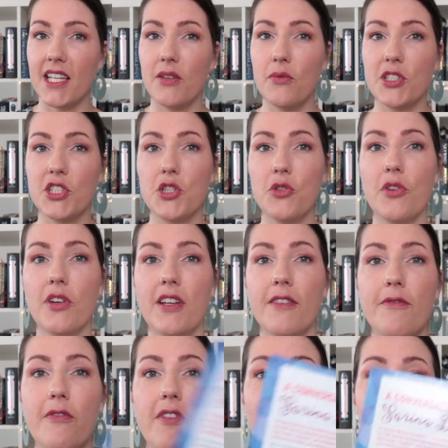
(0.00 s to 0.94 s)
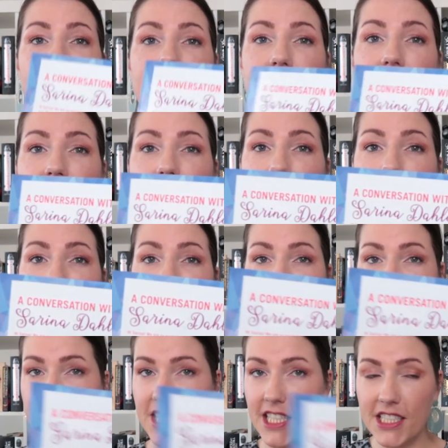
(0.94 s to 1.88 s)
in which you can find a
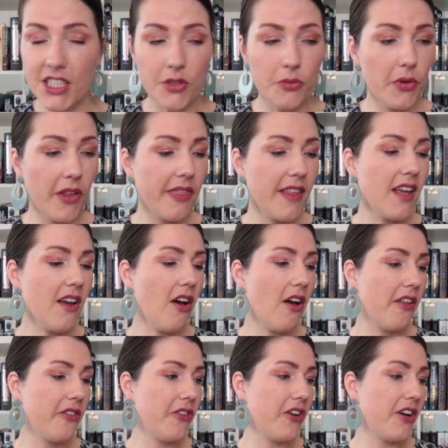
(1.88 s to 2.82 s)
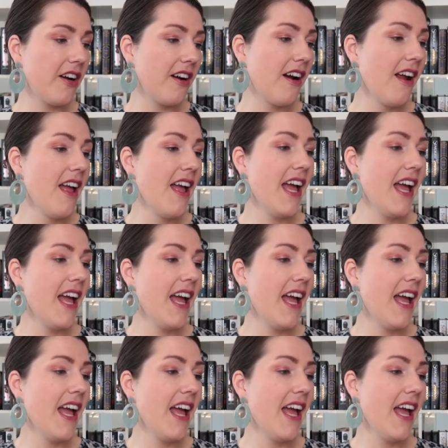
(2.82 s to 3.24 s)
conversation with the author.